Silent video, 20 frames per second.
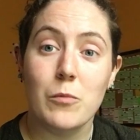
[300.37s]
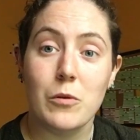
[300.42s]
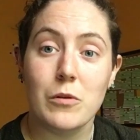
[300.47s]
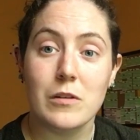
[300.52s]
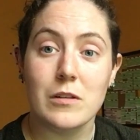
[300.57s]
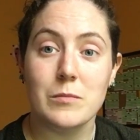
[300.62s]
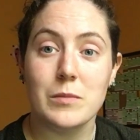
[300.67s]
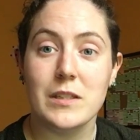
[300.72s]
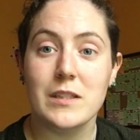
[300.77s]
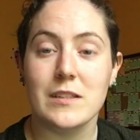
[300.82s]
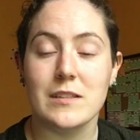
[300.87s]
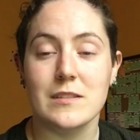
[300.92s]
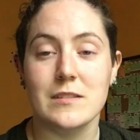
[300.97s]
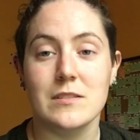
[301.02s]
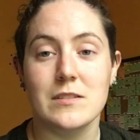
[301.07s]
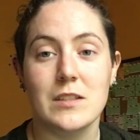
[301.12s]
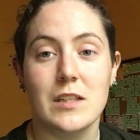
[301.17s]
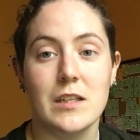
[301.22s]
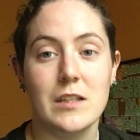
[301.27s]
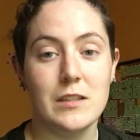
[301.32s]
more
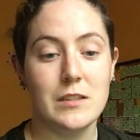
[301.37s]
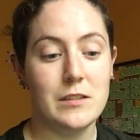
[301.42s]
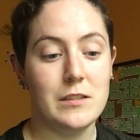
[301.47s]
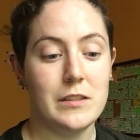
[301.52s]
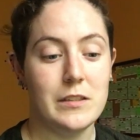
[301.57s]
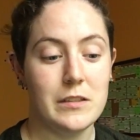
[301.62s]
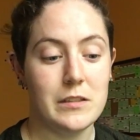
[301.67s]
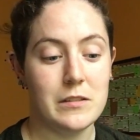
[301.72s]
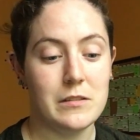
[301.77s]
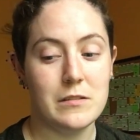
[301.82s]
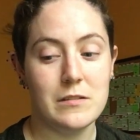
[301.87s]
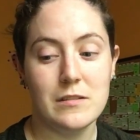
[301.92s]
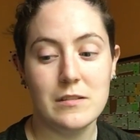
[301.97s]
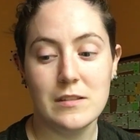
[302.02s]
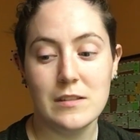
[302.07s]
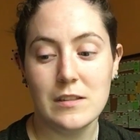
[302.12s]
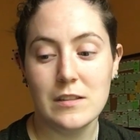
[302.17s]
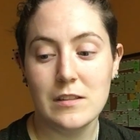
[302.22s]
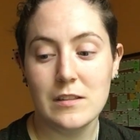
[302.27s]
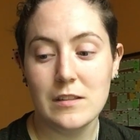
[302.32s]
because, you know,
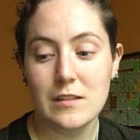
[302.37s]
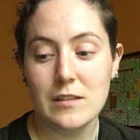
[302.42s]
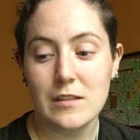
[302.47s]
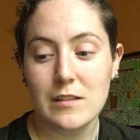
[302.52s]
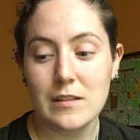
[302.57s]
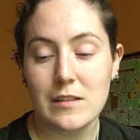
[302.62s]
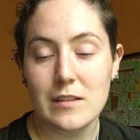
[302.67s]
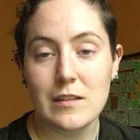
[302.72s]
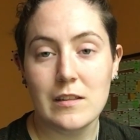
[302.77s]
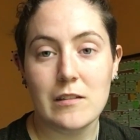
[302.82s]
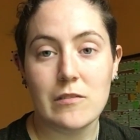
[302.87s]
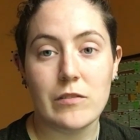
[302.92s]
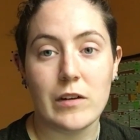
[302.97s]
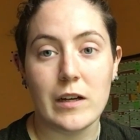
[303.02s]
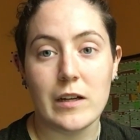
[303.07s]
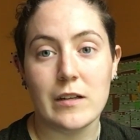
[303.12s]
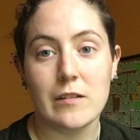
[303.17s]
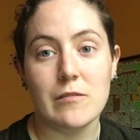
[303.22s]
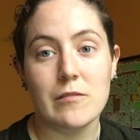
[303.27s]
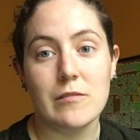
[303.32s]
if
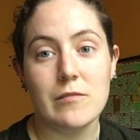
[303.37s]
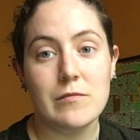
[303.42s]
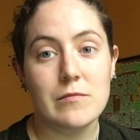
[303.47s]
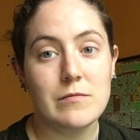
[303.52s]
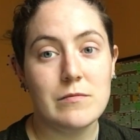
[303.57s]
I've